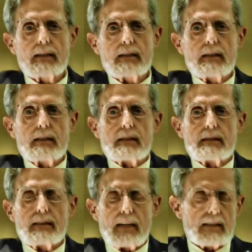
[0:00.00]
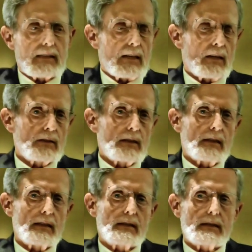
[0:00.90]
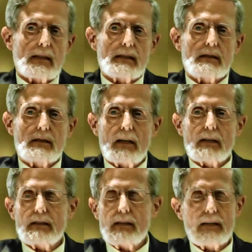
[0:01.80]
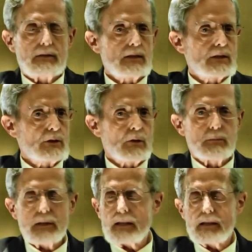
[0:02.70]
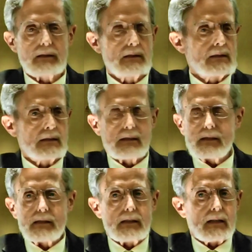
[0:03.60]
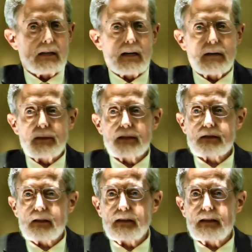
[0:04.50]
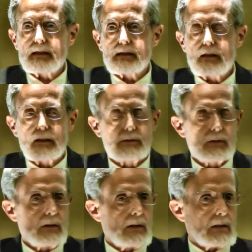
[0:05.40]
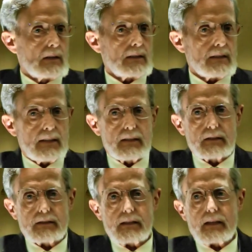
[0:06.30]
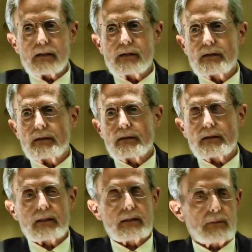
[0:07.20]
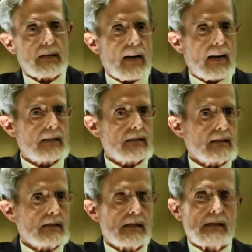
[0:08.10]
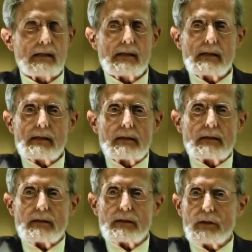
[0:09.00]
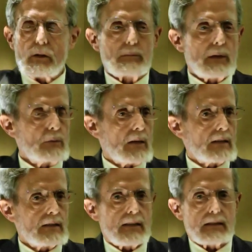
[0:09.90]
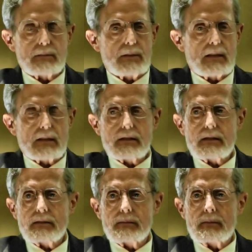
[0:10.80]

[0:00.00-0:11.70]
I knelt down and I said, God in heaven, show me. I've been studying this now for years now since my accident show me what it is because